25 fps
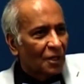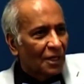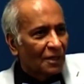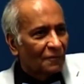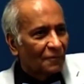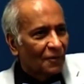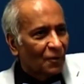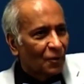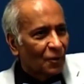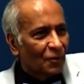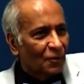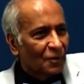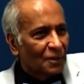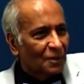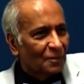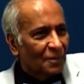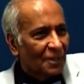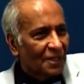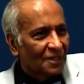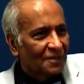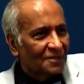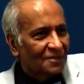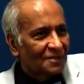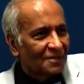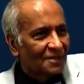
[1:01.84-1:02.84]
going all over the
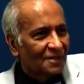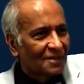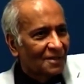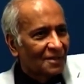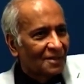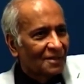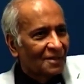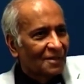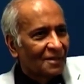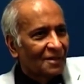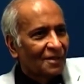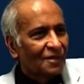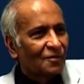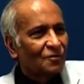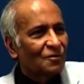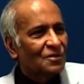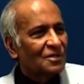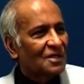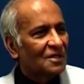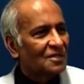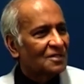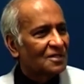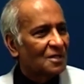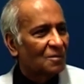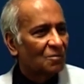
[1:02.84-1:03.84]
place
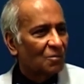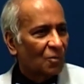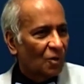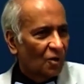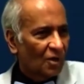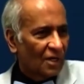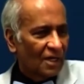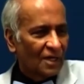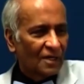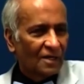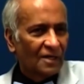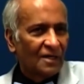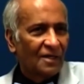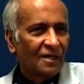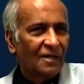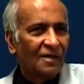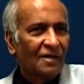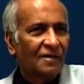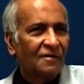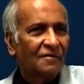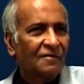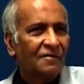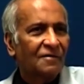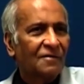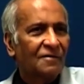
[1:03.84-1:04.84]
you say
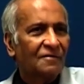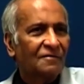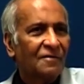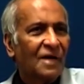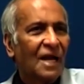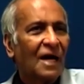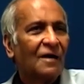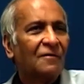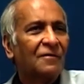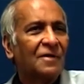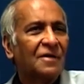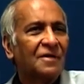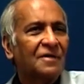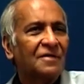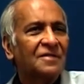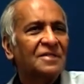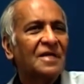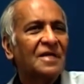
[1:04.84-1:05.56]
symbolically, flower,